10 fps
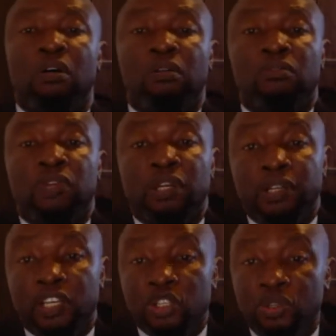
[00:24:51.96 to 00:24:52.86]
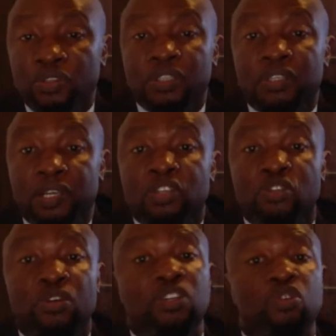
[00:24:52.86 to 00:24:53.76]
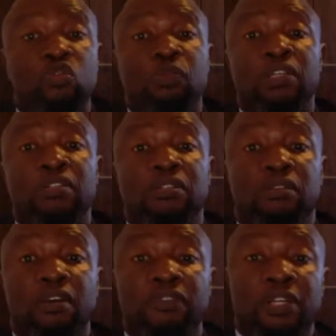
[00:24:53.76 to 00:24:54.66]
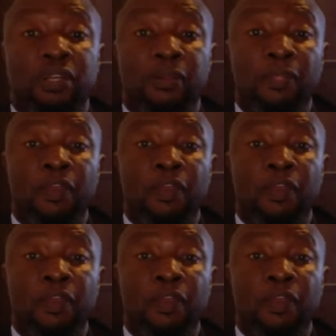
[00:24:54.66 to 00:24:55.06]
United Nations, international instruments governing